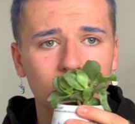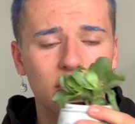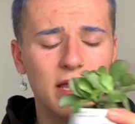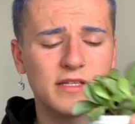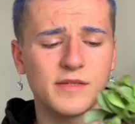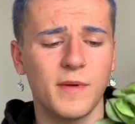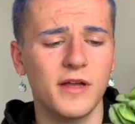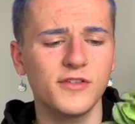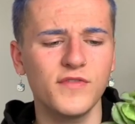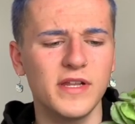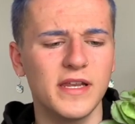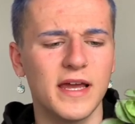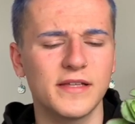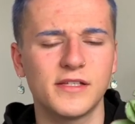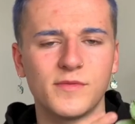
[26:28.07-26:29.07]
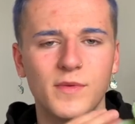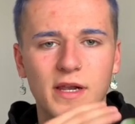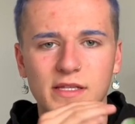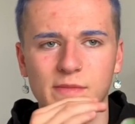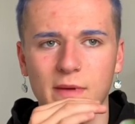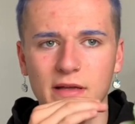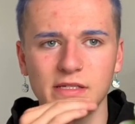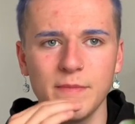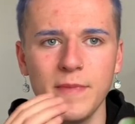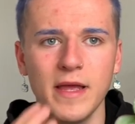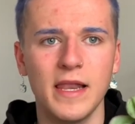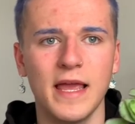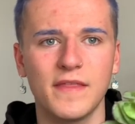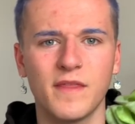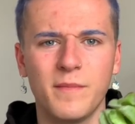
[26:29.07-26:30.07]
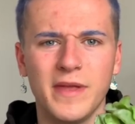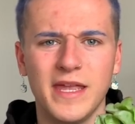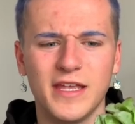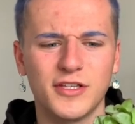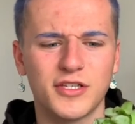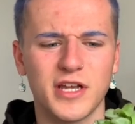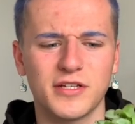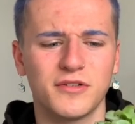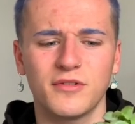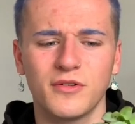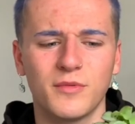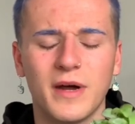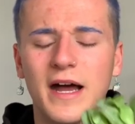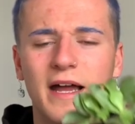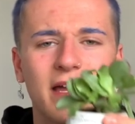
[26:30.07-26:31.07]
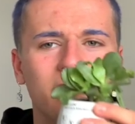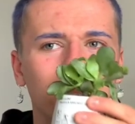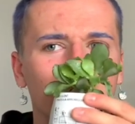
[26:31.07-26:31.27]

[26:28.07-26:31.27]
It smells really nice as well. It smells a bit like the beach. I don't know why.